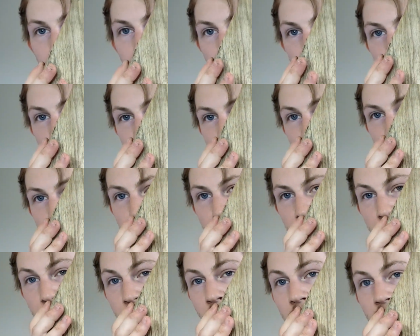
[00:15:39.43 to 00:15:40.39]
happens to
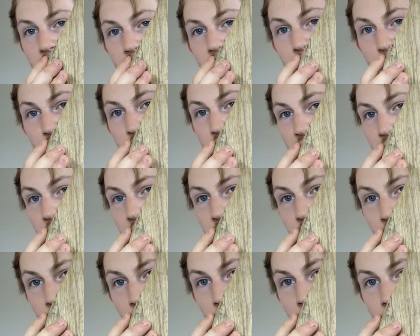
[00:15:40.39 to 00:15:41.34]
be right in the
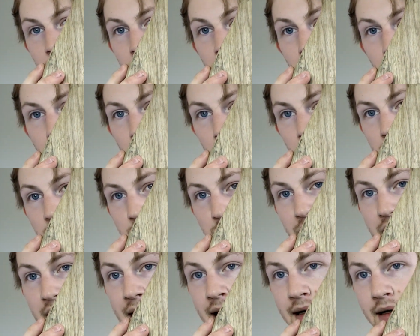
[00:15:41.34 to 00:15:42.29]
middle of the
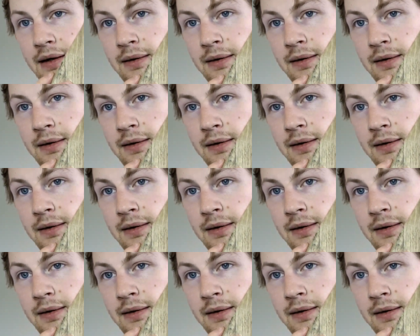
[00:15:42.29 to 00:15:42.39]
back.